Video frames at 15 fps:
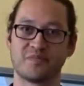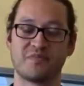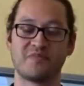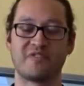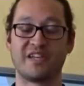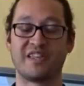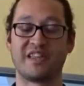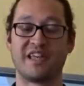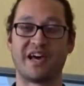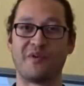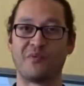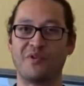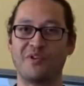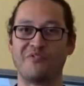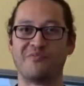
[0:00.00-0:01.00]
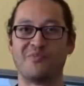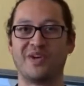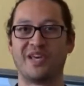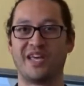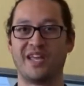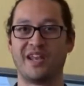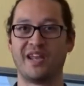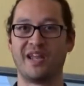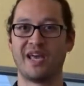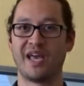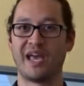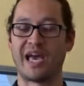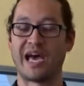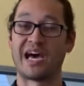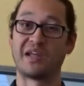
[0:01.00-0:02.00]
fight that, we've been
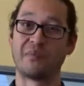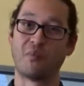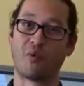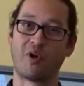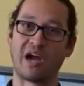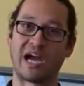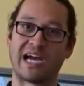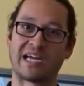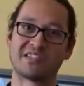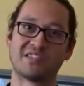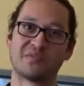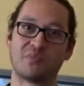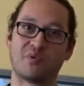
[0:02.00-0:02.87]
adding more access